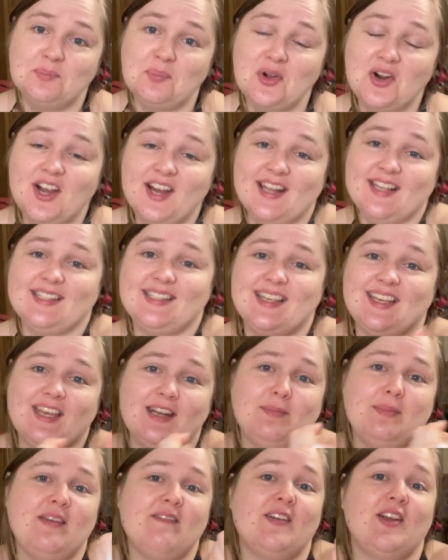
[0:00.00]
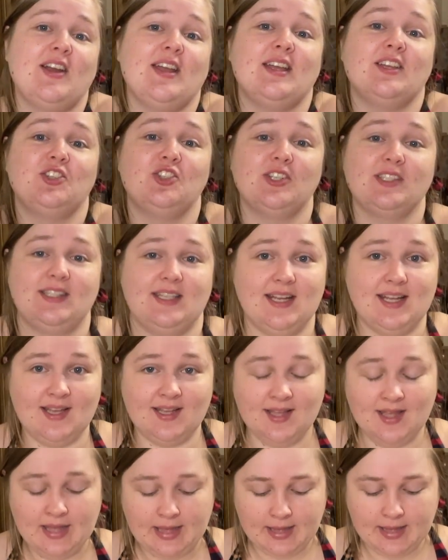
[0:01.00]
part isn't gonna be very interesting,
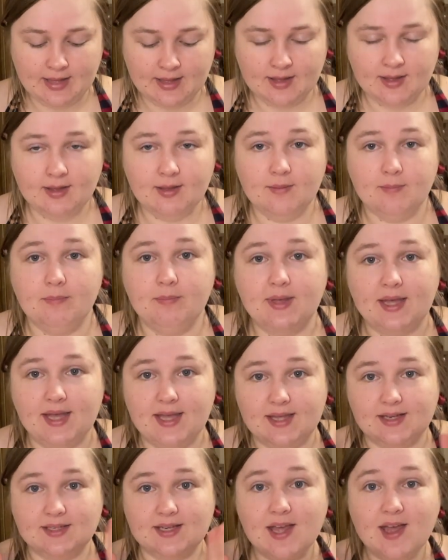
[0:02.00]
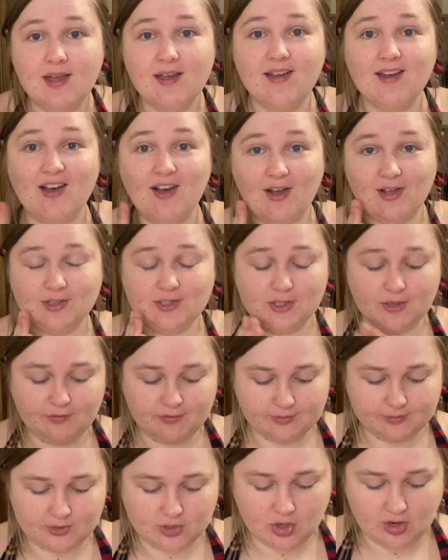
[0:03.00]
but also
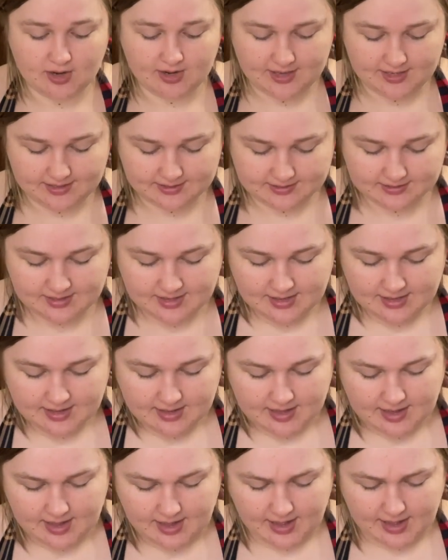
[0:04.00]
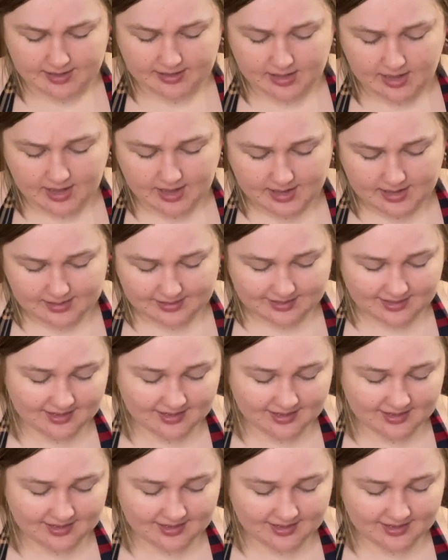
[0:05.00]
from Target, I got